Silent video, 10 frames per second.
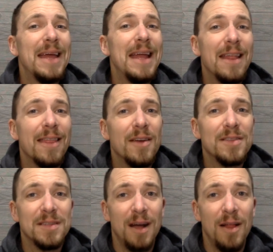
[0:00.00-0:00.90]
eighty
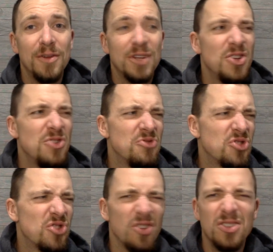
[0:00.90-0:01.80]
thousand dollars on new
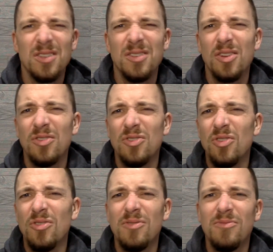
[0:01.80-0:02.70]
shirts and,
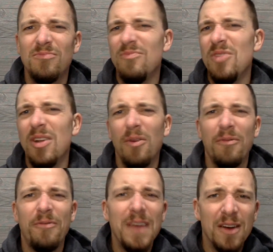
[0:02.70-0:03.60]
you know,
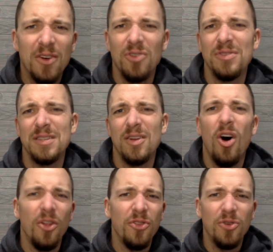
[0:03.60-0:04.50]
vehicles and
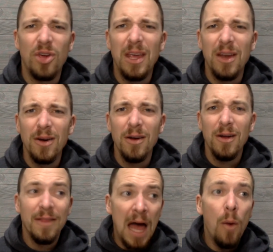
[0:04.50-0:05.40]
all new gear,
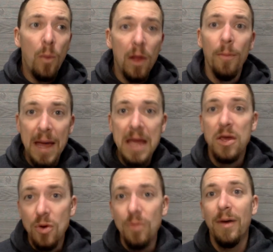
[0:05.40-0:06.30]
that will make
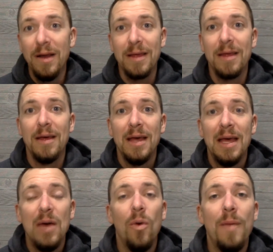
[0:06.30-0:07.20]
you money.
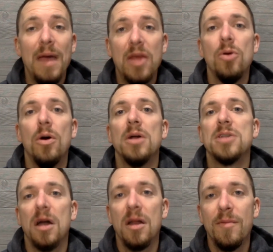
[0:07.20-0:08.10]
It will make you a
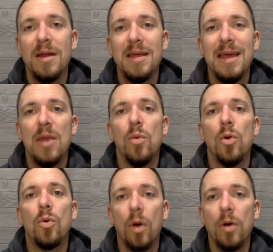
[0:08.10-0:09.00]
ton of money and it will
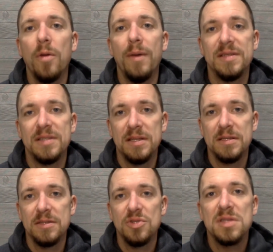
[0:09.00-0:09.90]
grow your
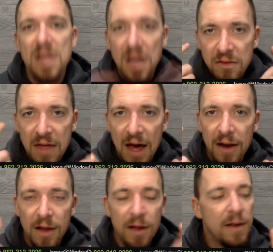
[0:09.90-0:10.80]
business. Just think of that.
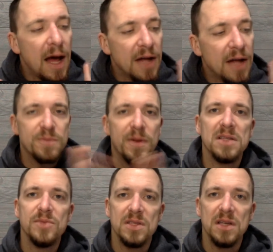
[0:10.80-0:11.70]
Not just because
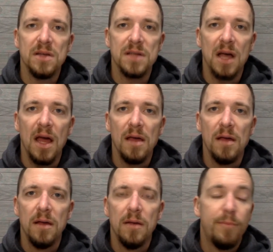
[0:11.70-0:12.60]
I'm a sales guy,
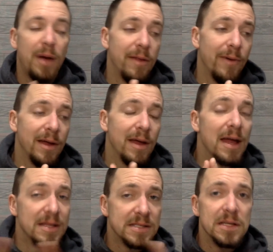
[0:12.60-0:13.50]
by the way,
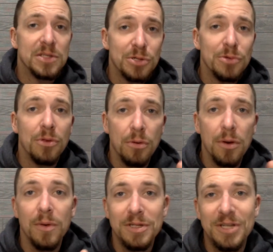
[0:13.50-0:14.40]
eight six two, three
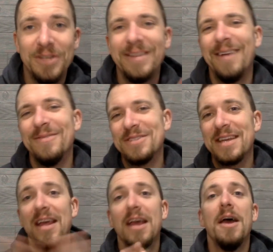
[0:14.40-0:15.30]
one two, no, I'm just
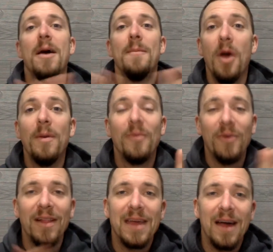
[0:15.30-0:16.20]
kidding. No, but
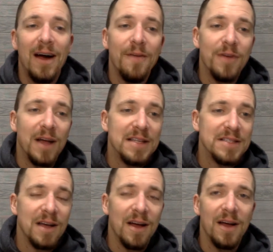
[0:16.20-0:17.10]
really, uh, if you
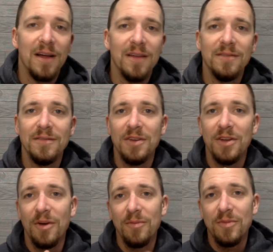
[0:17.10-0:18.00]
guys, uh, you
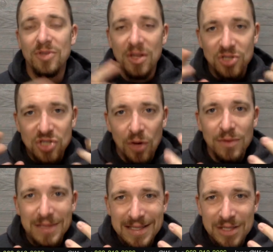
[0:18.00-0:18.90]
know, don't
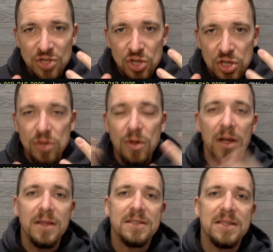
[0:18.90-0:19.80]
do it
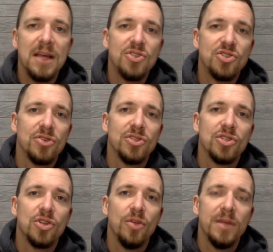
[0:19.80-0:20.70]
and say, Jersey
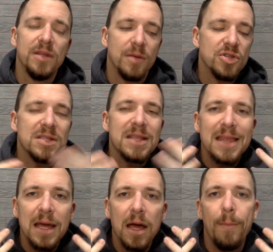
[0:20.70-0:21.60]
told me. Now just
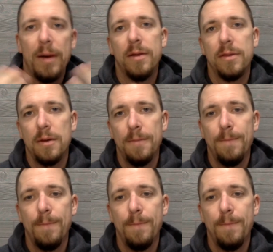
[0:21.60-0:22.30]
think about it though.